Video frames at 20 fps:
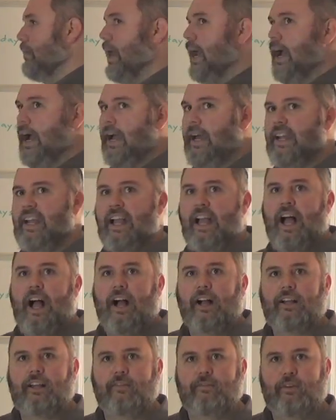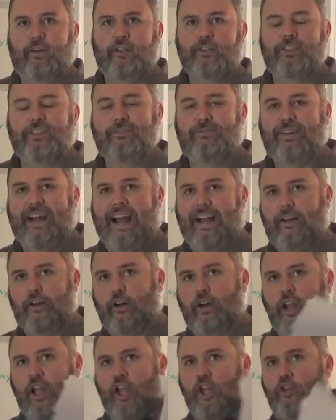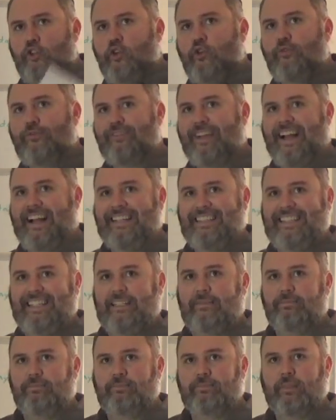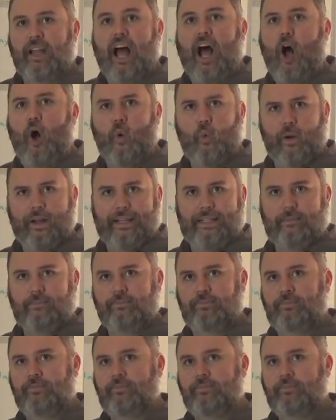by a conversion factor. You find it. I'll wait.